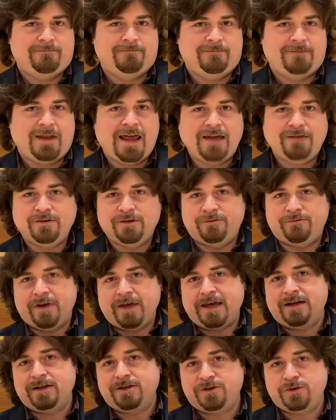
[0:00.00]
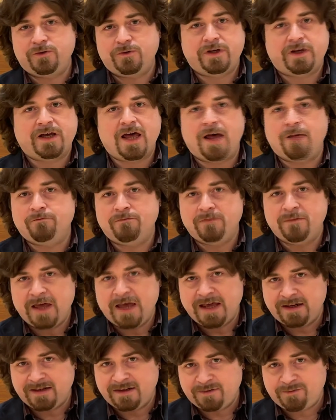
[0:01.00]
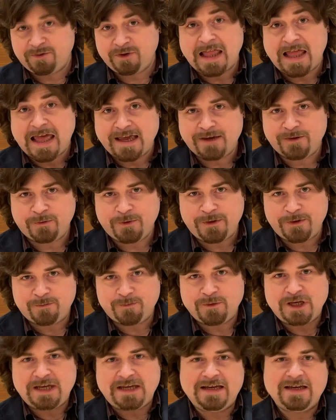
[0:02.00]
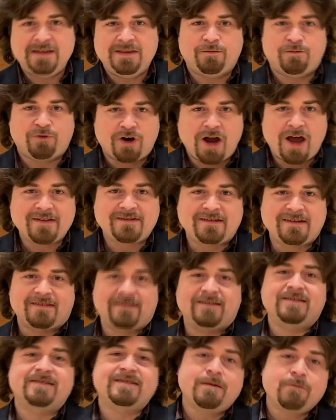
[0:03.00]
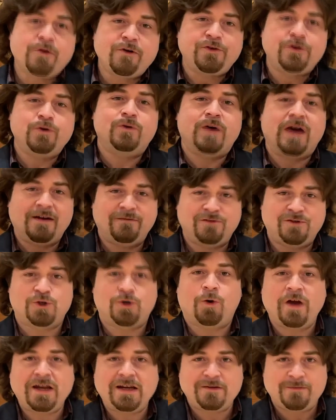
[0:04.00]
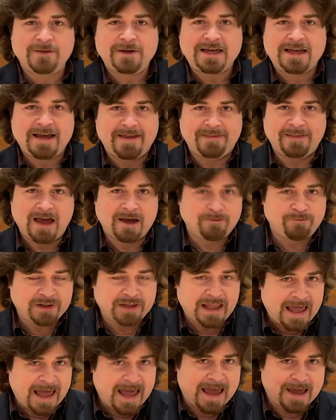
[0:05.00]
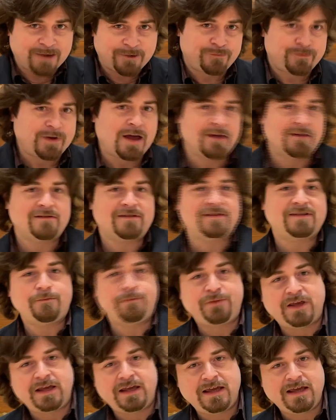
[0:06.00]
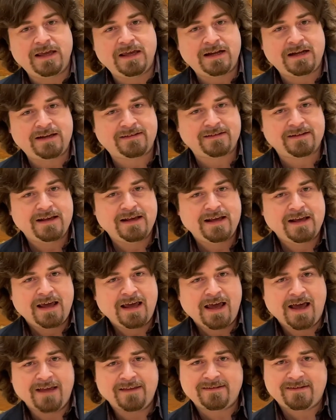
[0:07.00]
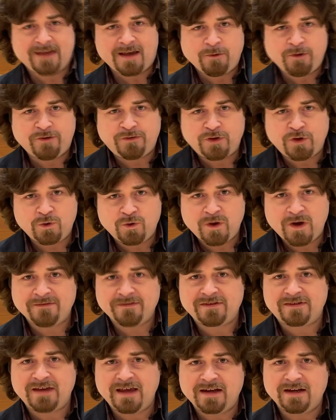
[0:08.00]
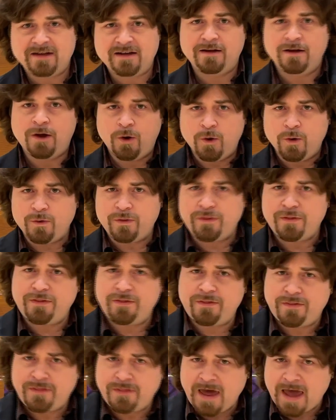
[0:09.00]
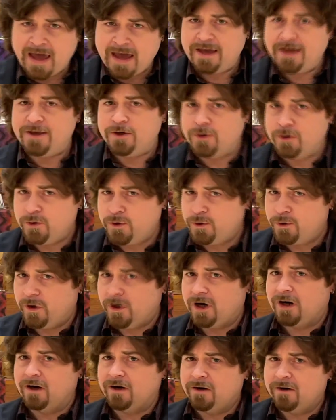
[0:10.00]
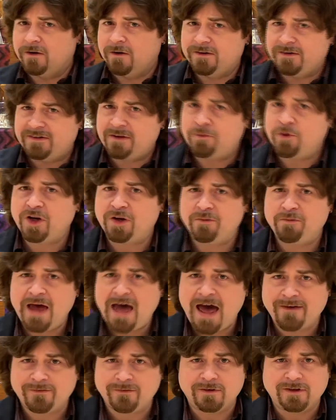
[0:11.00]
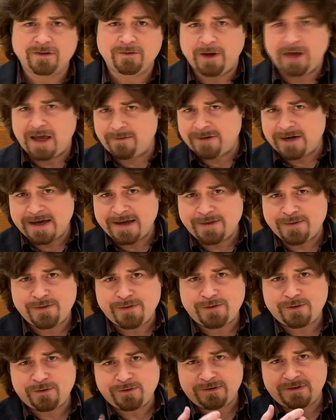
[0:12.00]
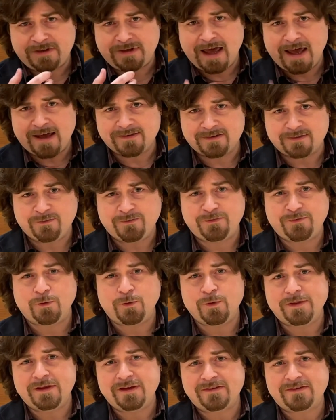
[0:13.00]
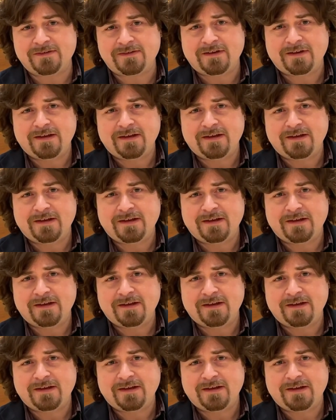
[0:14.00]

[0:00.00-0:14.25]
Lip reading: I've invited you to come and play with me in the process, and some of you have joined me in that play and found something in it, and some of you have said, no, thank you. You are somewhat baffled by my enthusiasm for this.